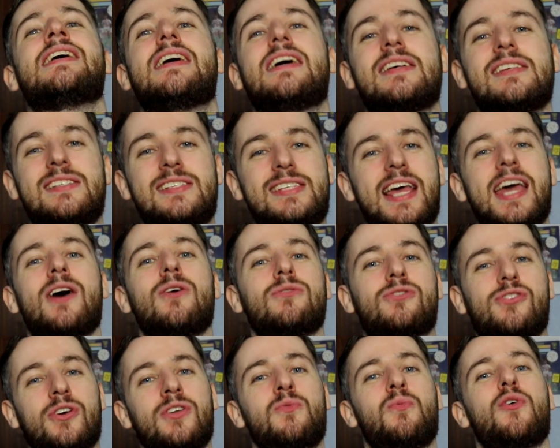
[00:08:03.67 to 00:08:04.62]
Settle
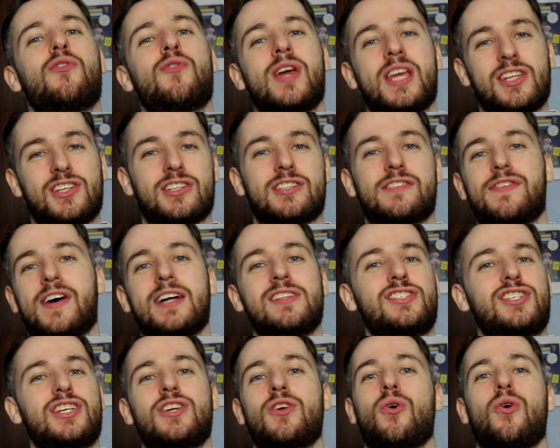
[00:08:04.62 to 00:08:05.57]
down. We're Rangers fans.
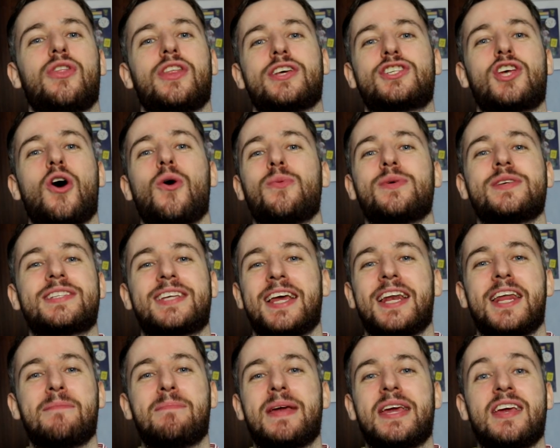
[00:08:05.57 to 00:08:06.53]
You know there's always going
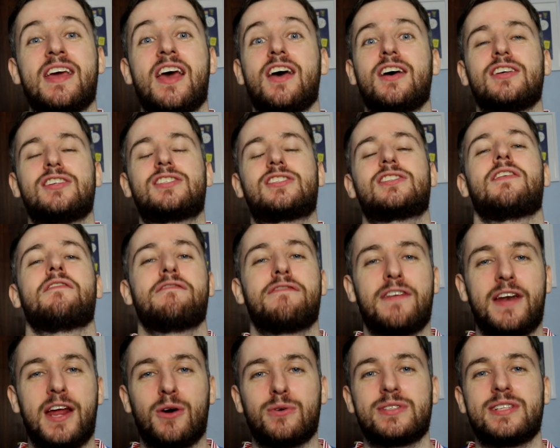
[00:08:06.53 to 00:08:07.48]
to be
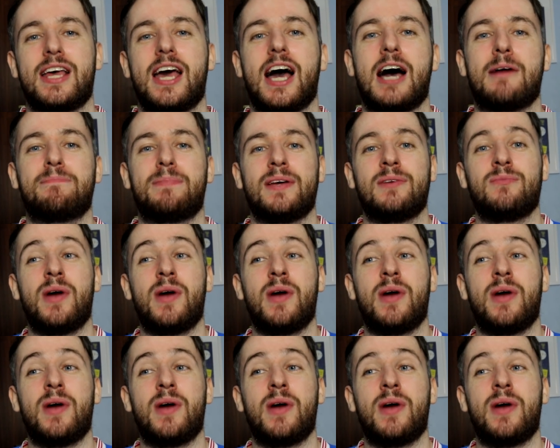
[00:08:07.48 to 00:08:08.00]
something else to happen.